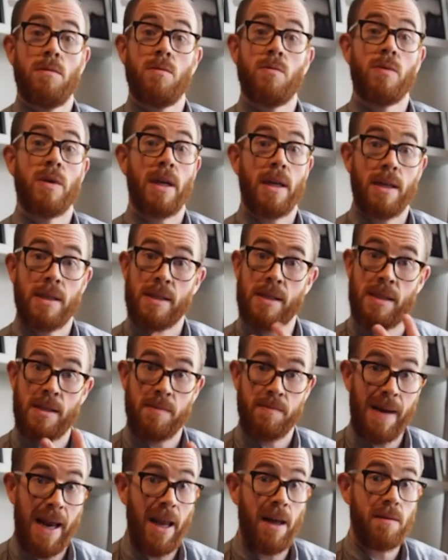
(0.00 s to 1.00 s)
we're going to
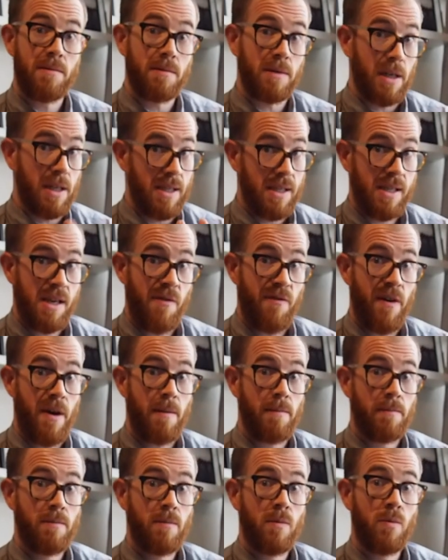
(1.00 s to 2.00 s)
smell it, we're going to sniff
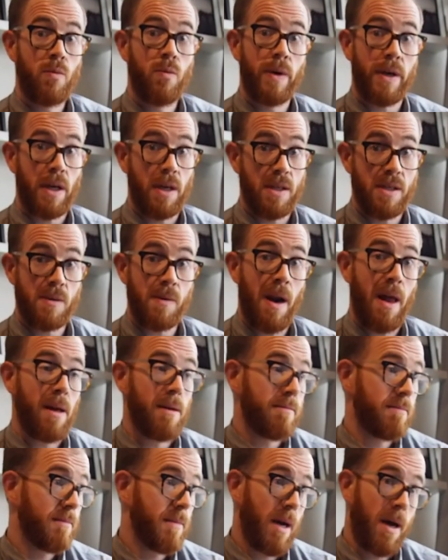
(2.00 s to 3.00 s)
it, we're going to swill it,
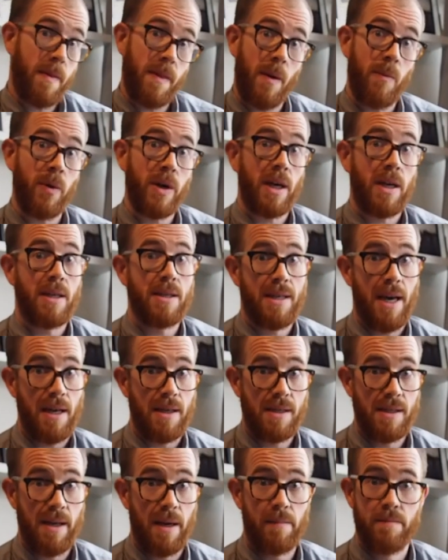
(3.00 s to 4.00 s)
and then we're going to
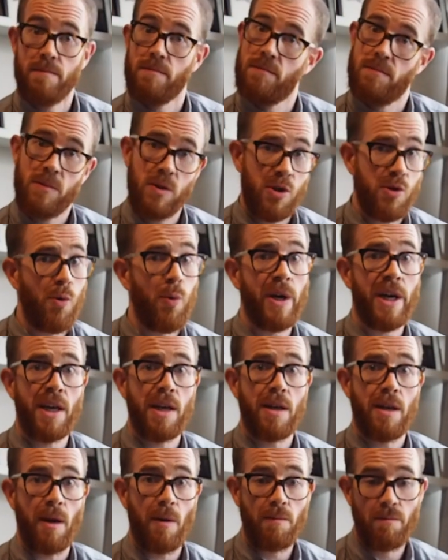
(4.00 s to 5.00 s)
taste it. That's all we're going
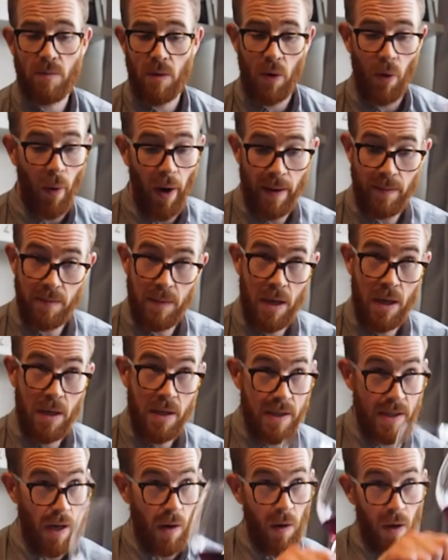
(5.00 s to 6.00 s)
to do. Alright,
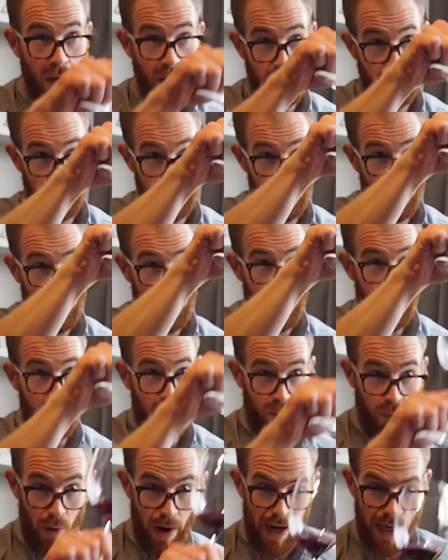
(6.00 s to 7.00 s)
so look,
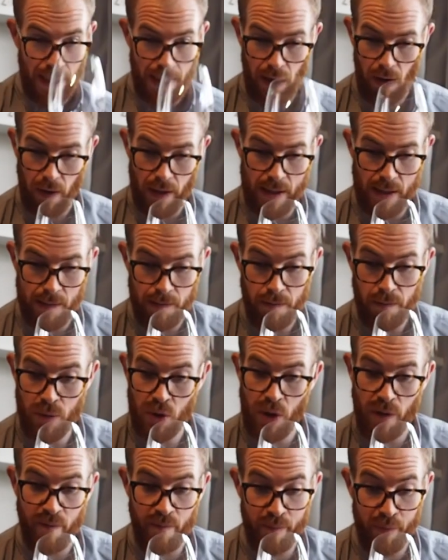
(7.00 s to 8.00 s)
really nice,
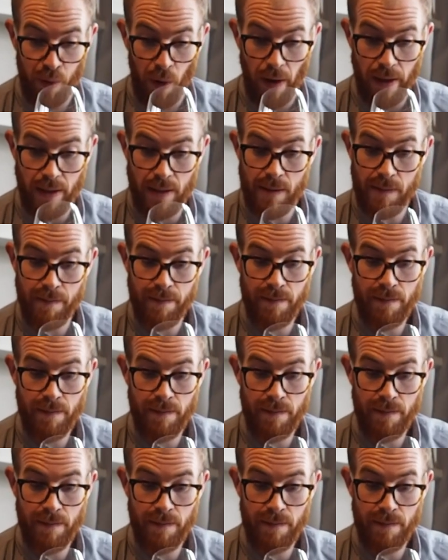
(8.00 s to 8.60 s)
sort of bright,